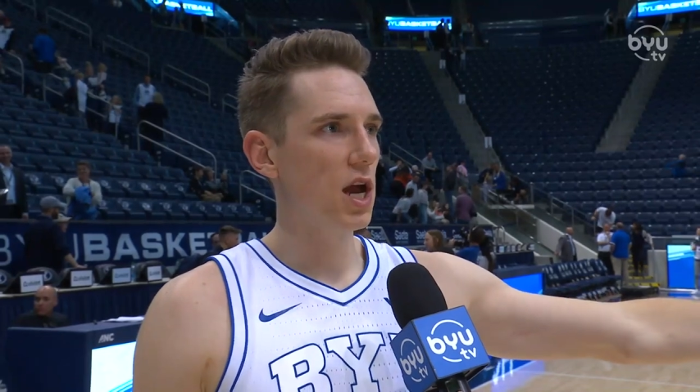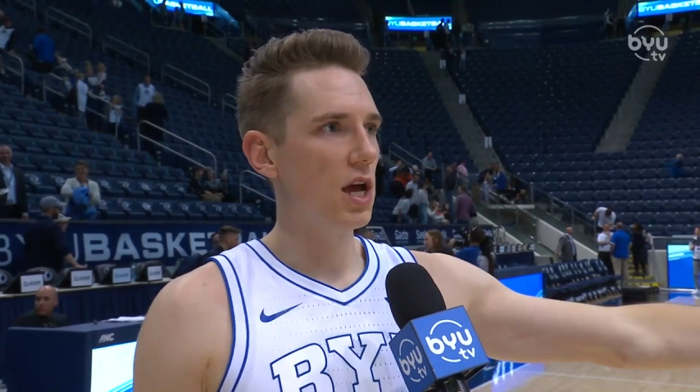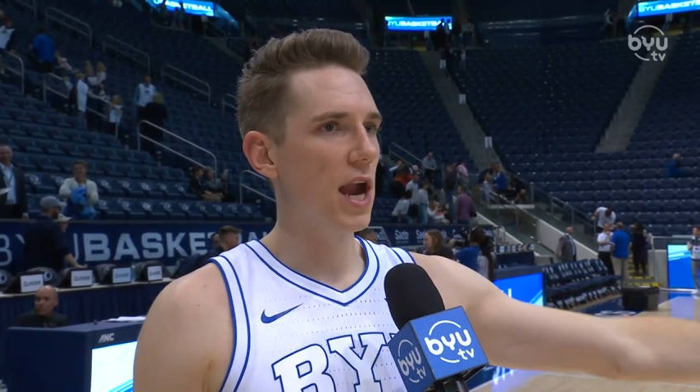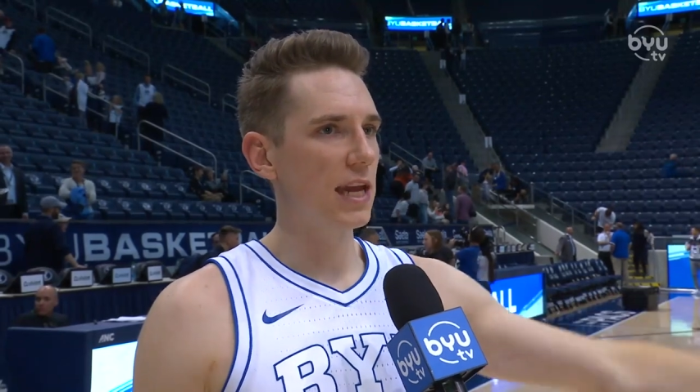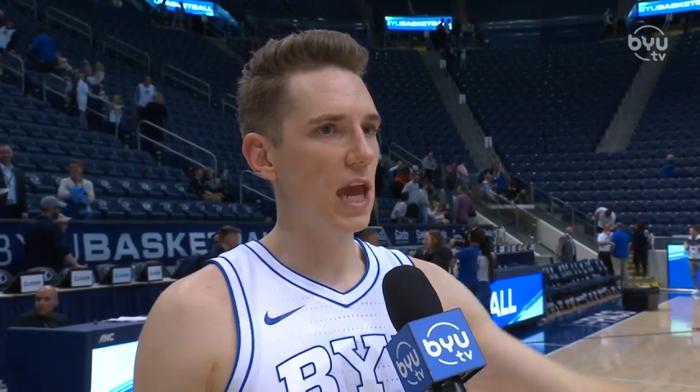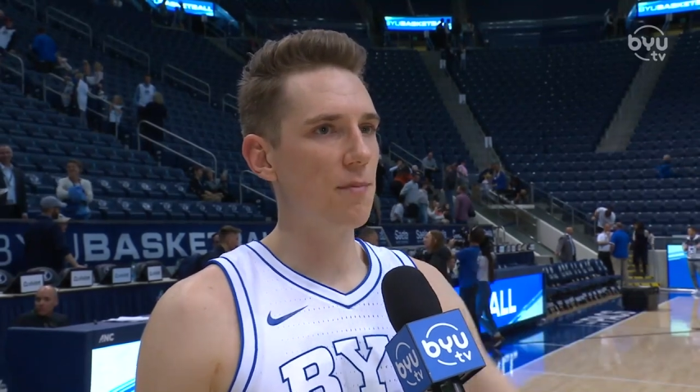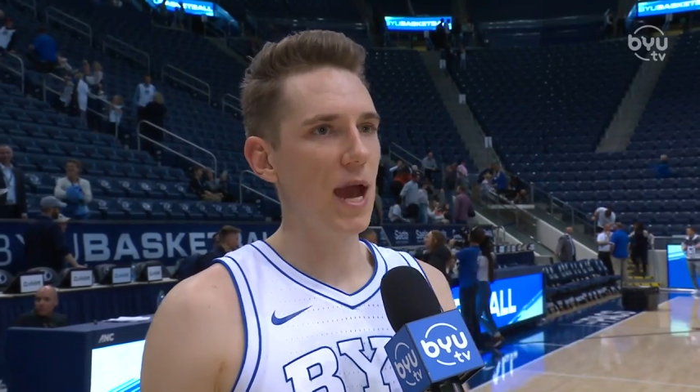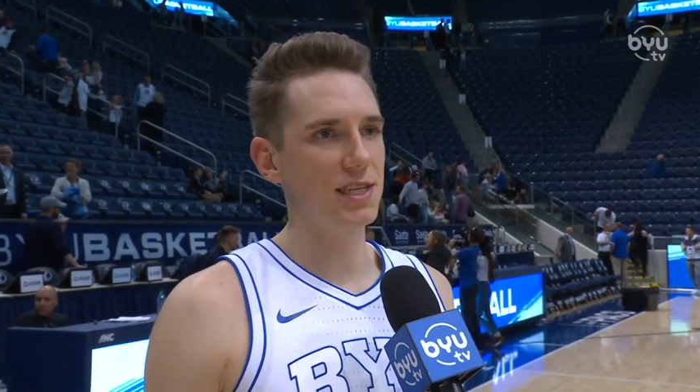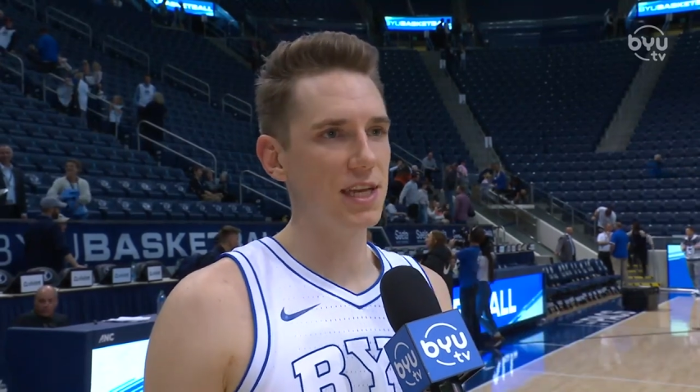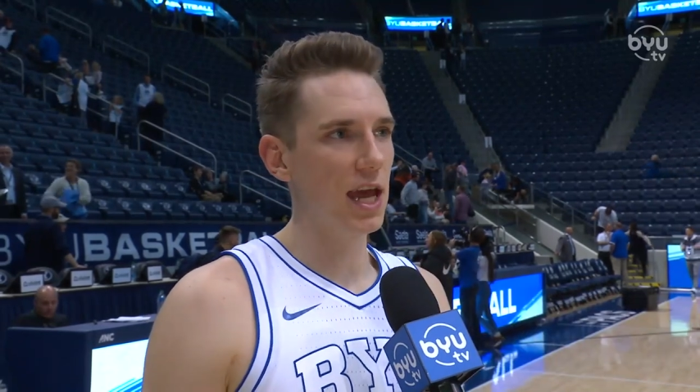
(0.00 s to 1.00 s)
and I came
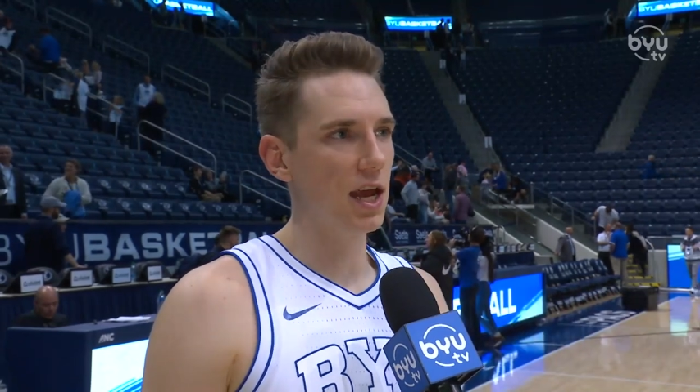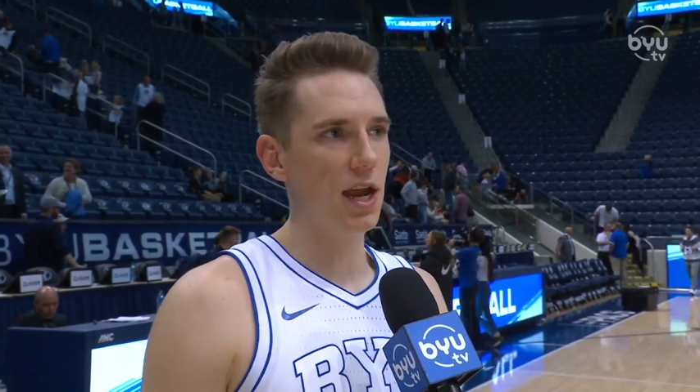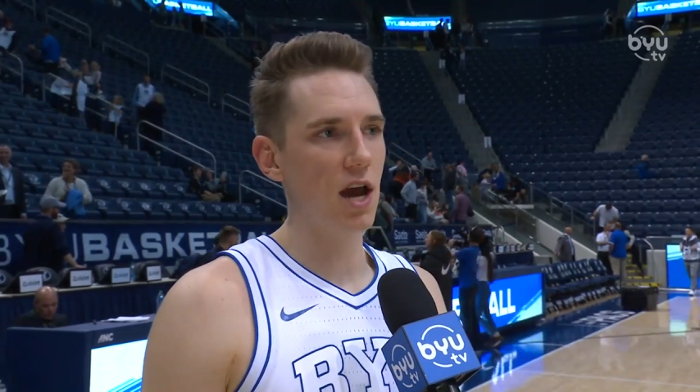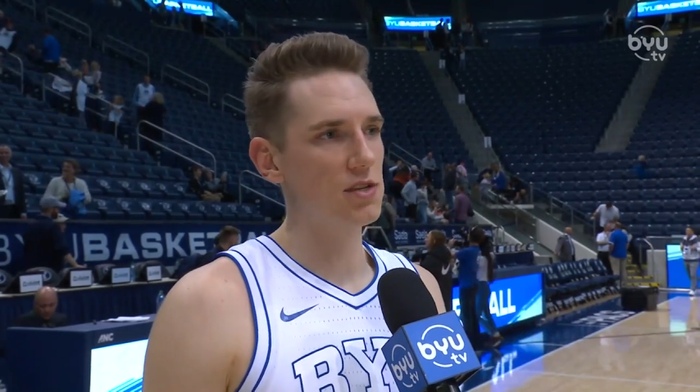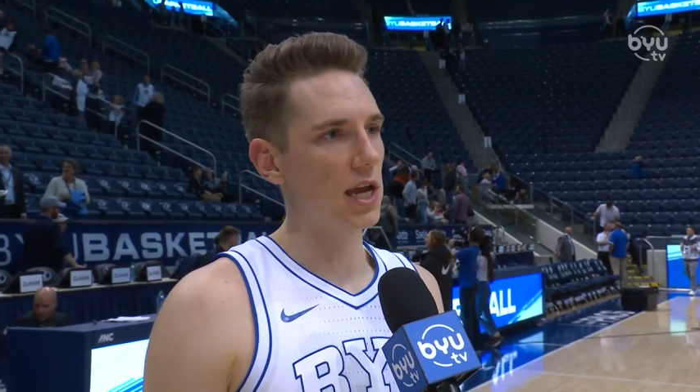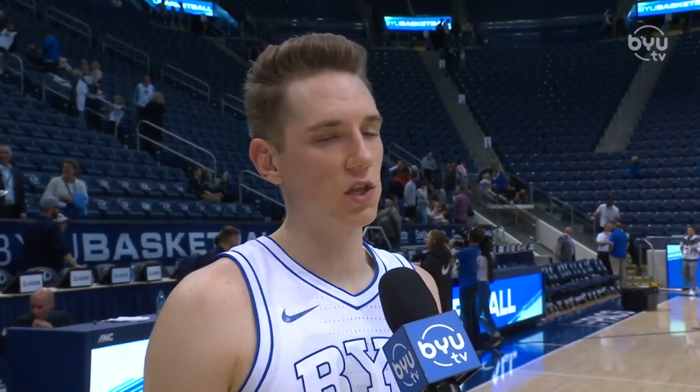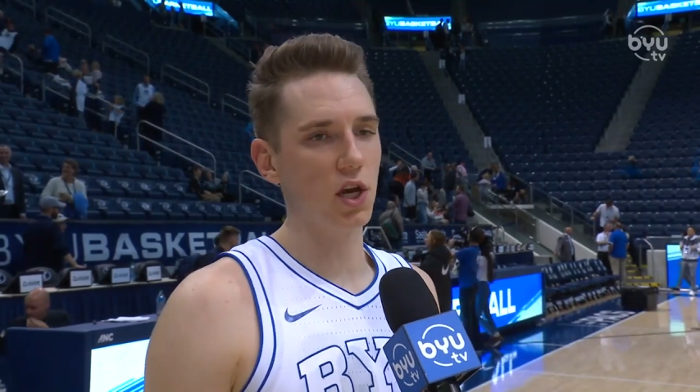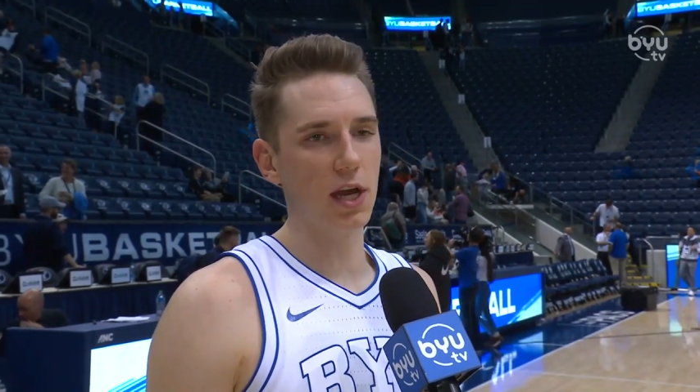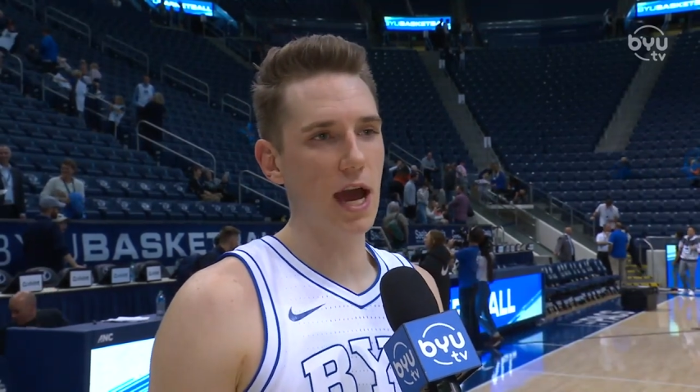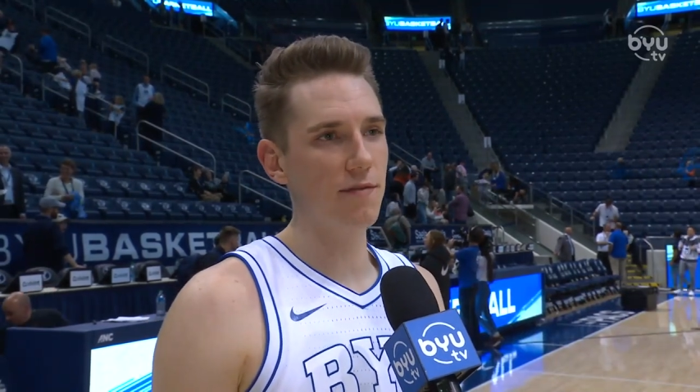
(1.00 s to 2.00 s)
back to get it, and I was like,
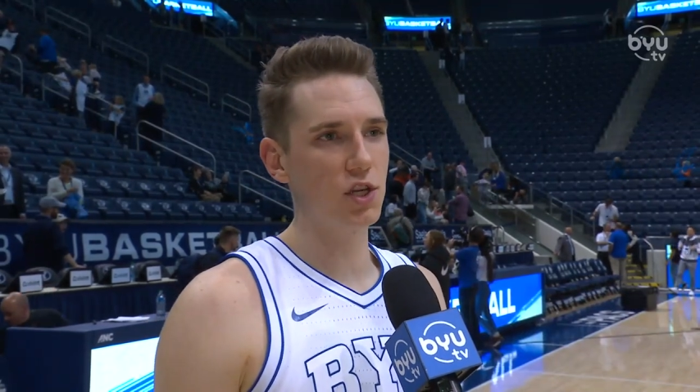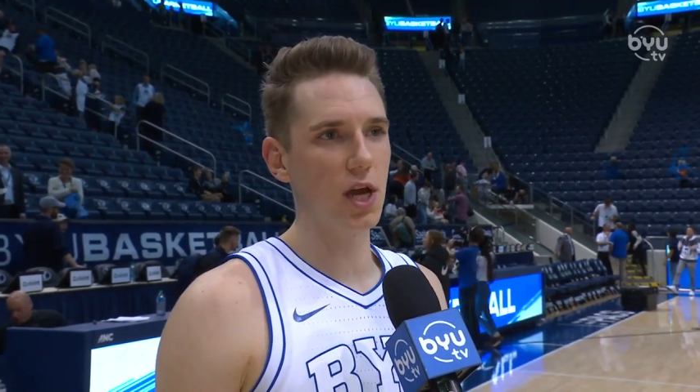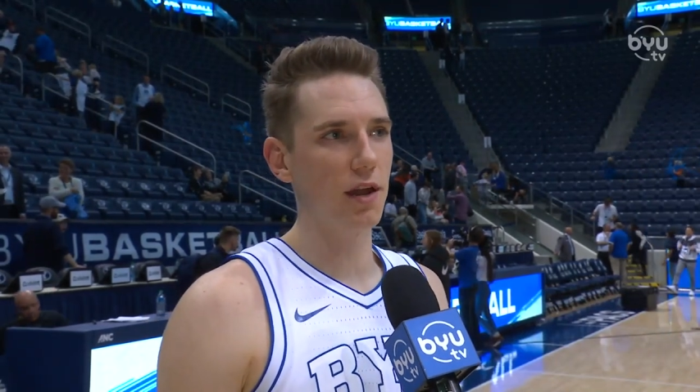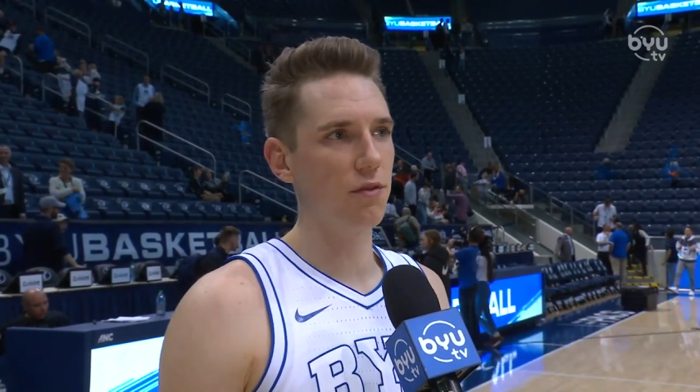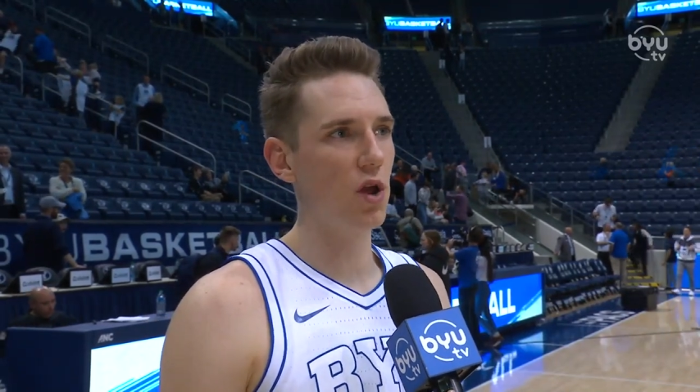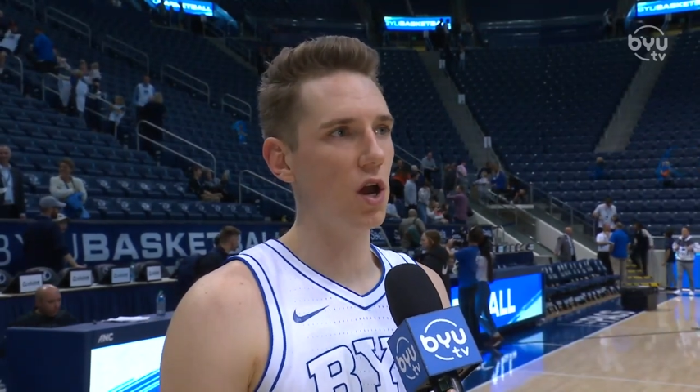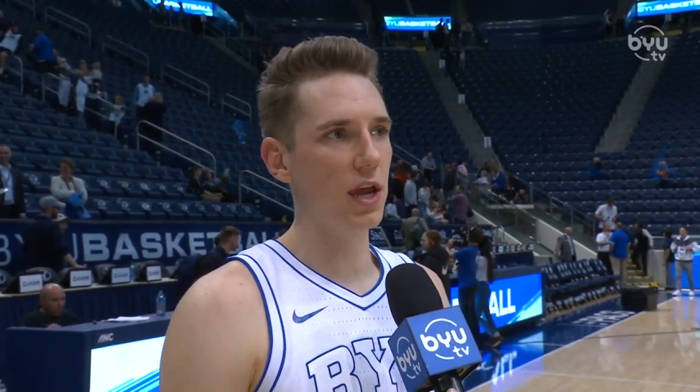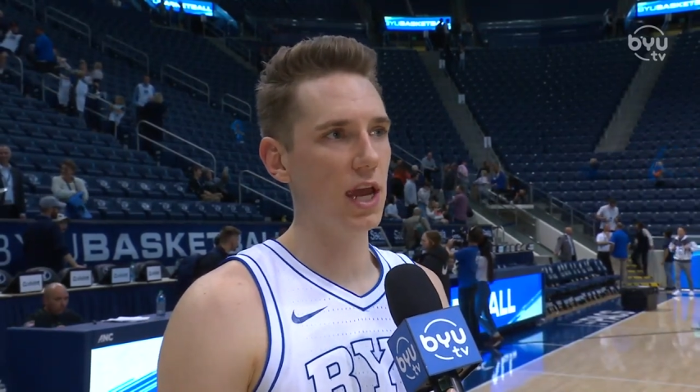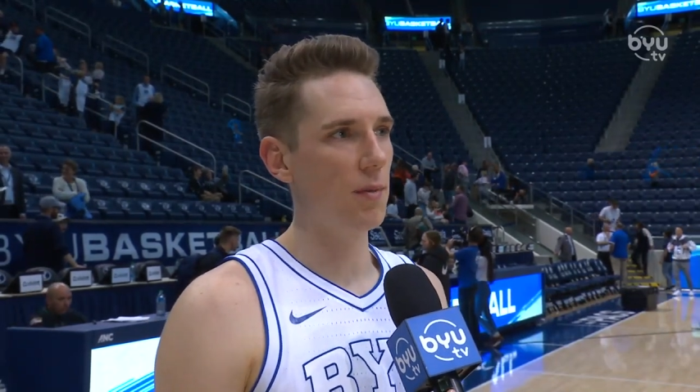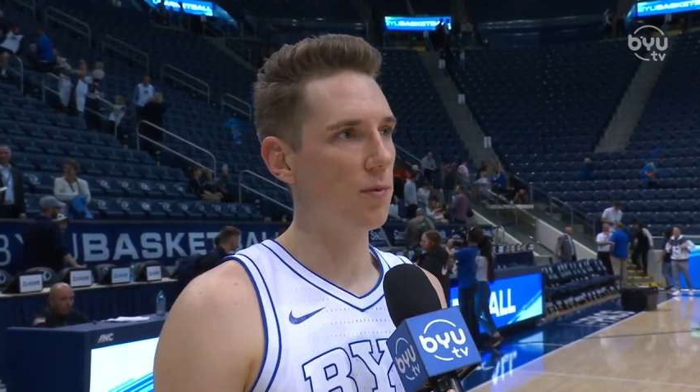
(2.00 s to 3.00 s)
"Look, I haven't shot a three all game.